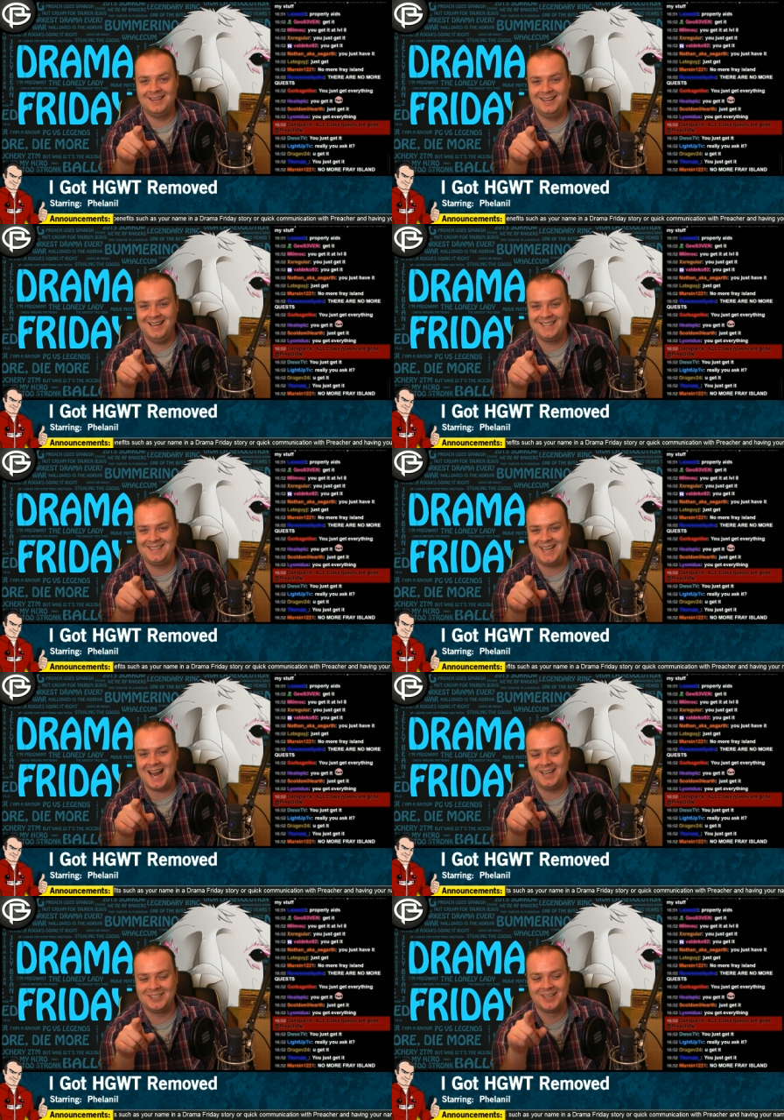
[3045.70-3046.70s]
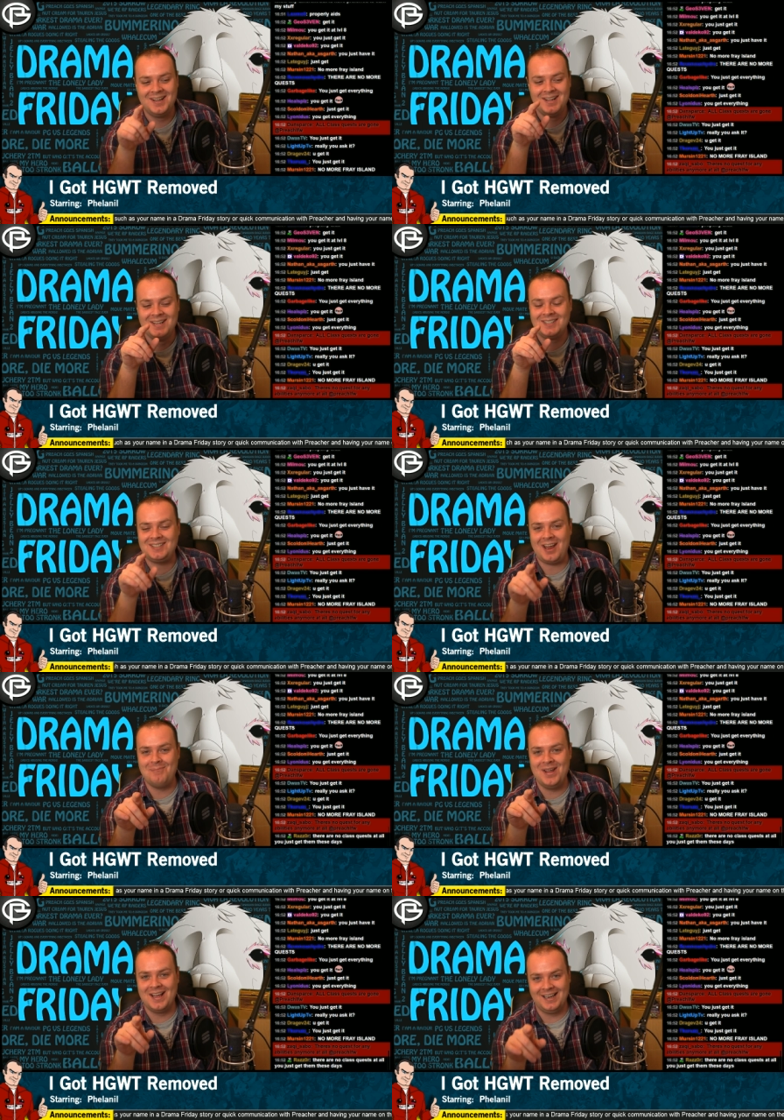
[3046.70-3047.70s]
here's a challenge. Send
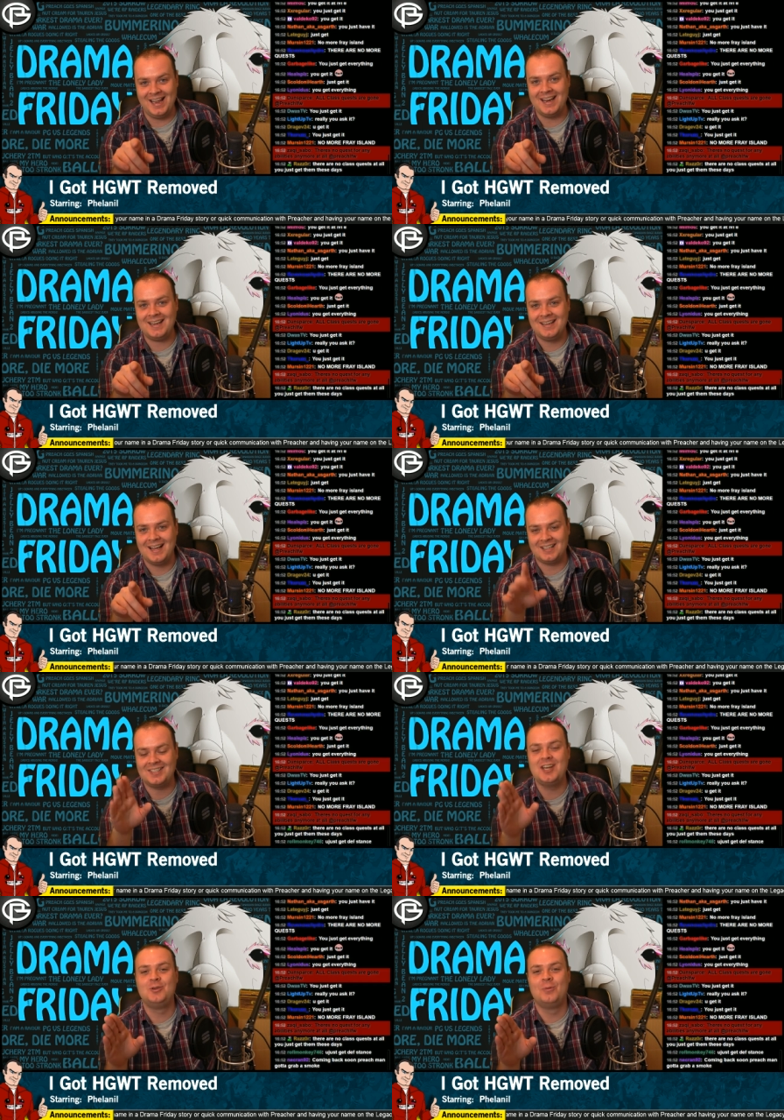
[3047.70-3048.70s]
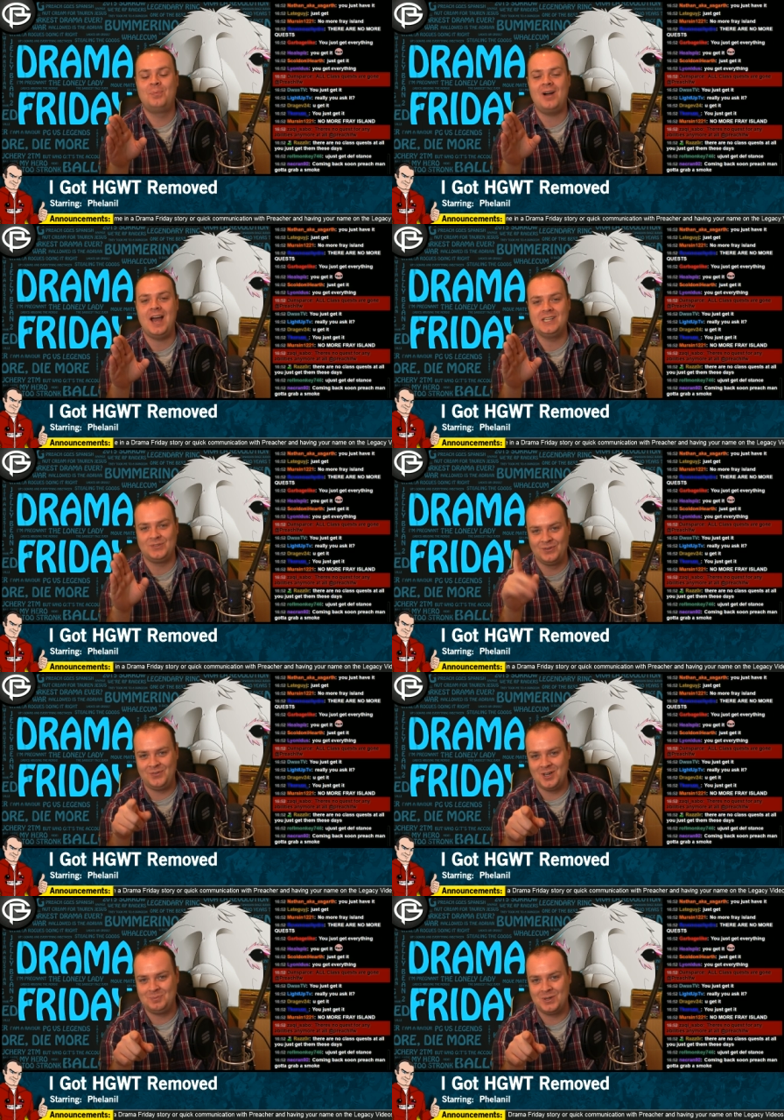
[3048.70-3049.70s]
me a link. I'll send you a prize for the
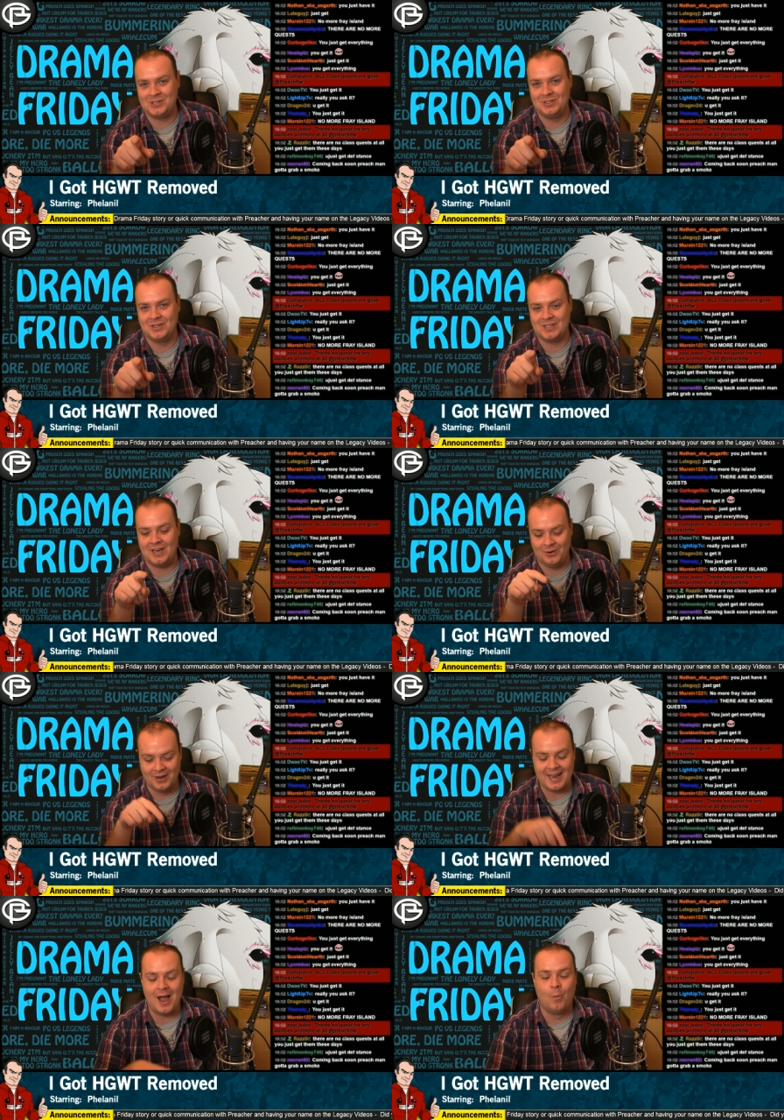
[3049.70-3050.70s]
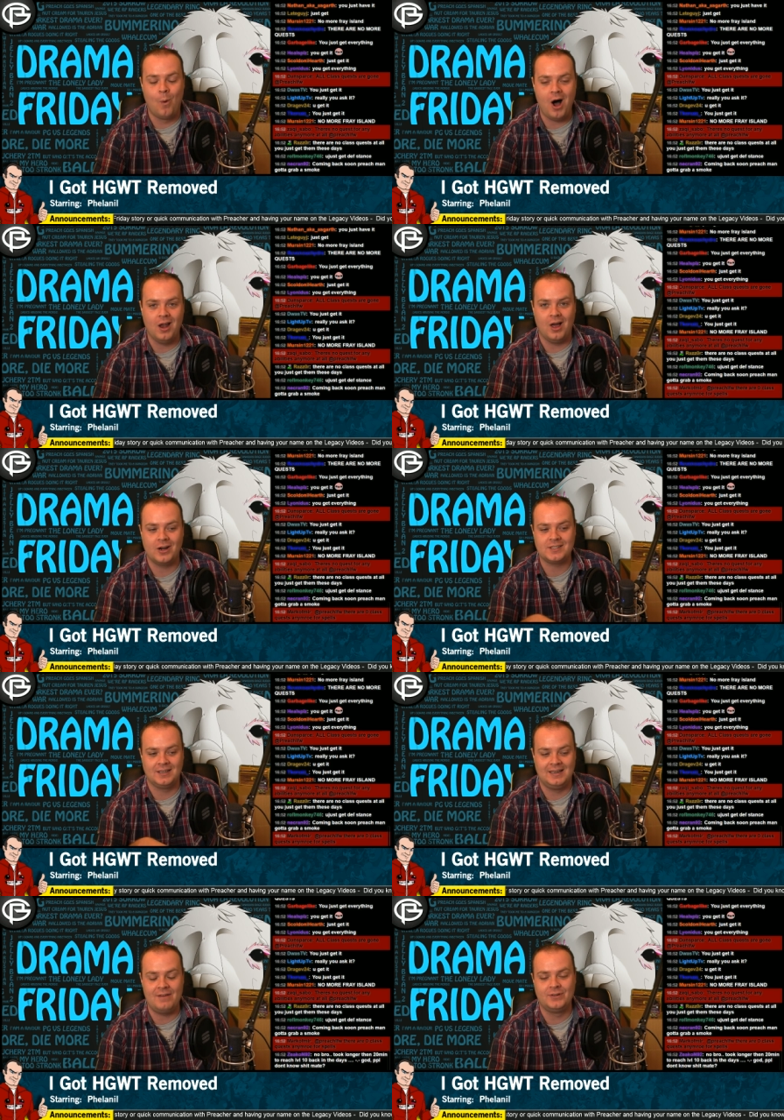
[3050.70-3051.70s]
first person that does it. If you can get a warlock to
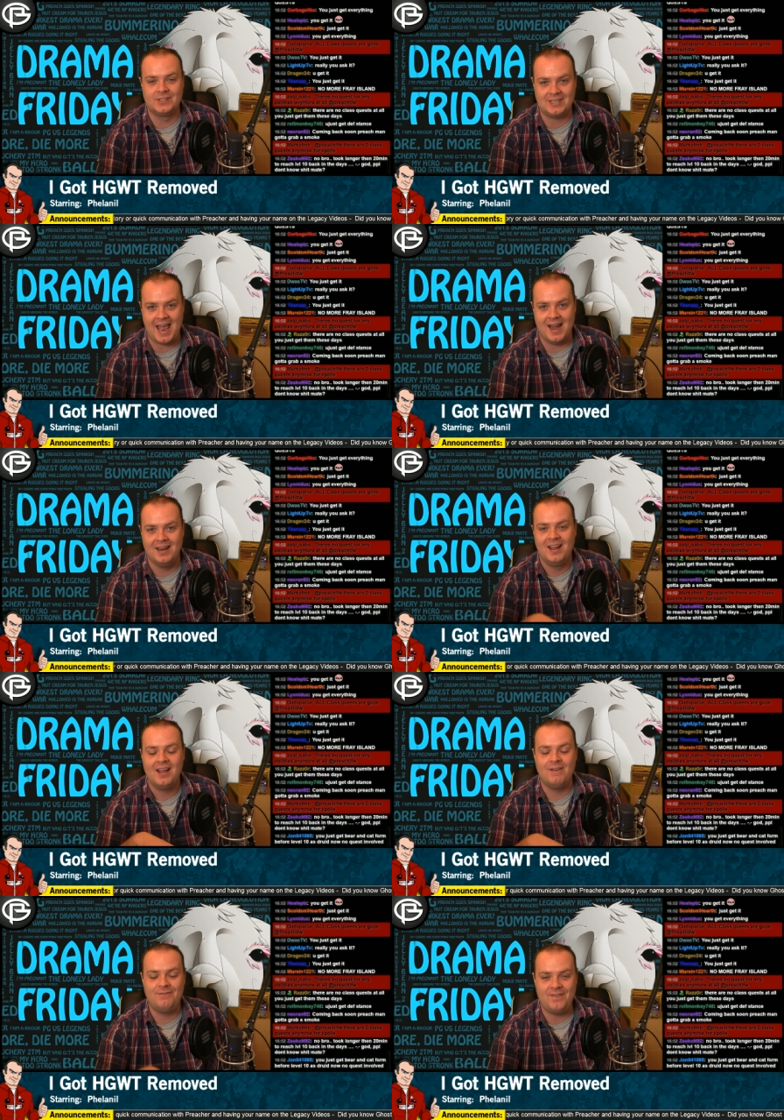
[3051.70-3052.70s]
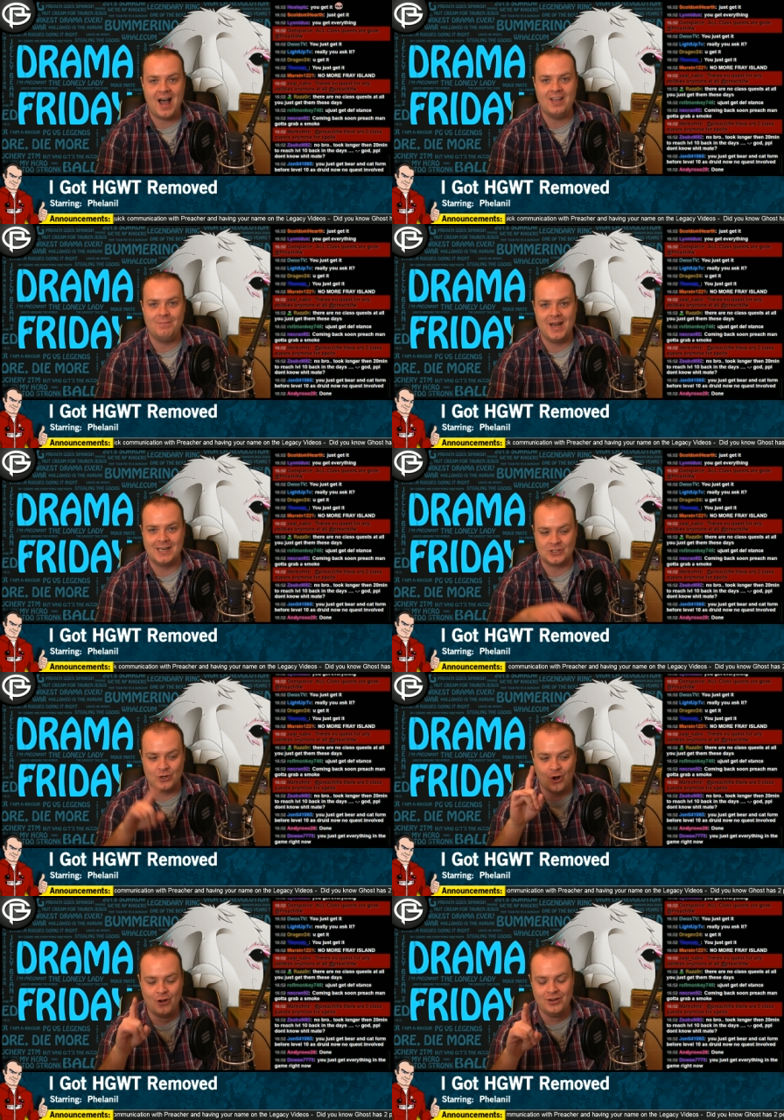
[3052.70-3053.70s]
level 10 in five minutes, an
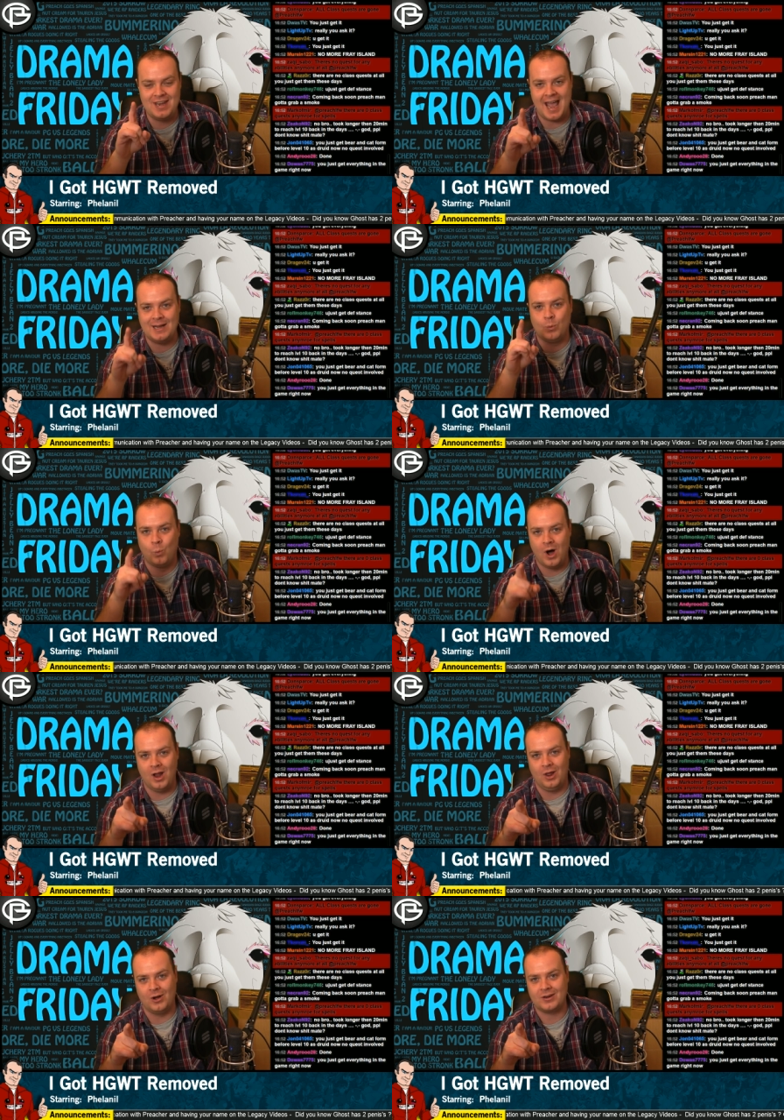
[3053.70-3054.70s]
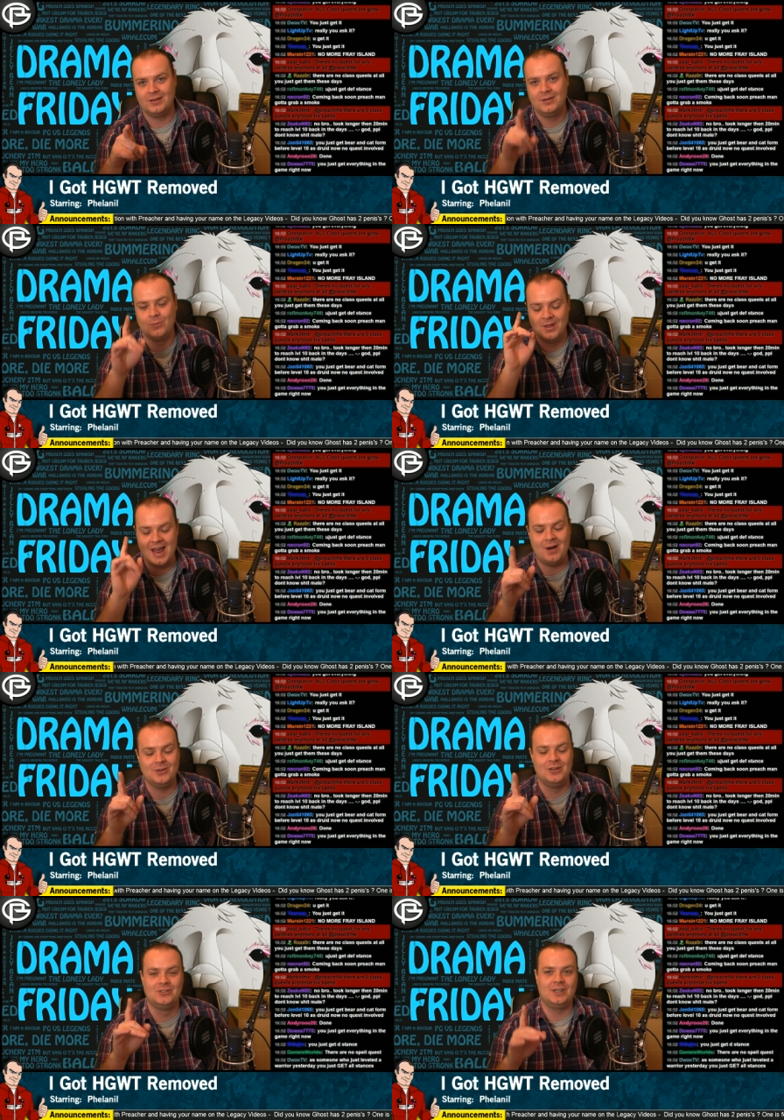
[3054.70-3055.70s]
undead warlock, without
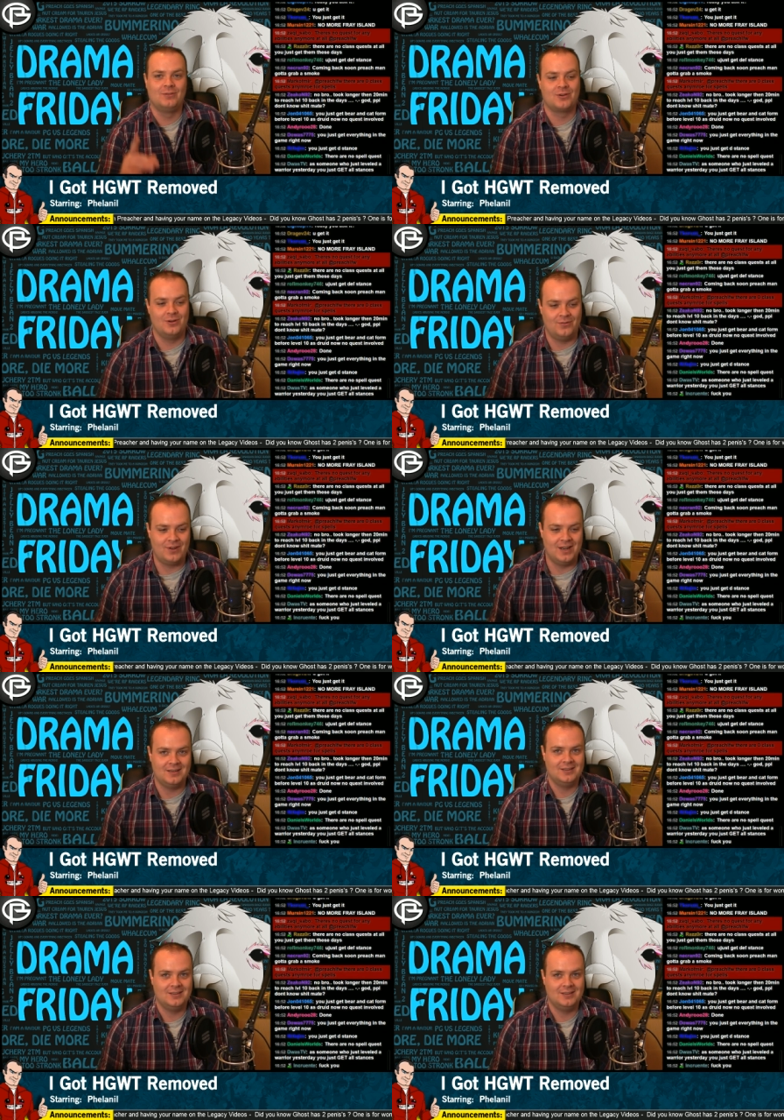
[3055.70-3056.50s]
using recruit a friend.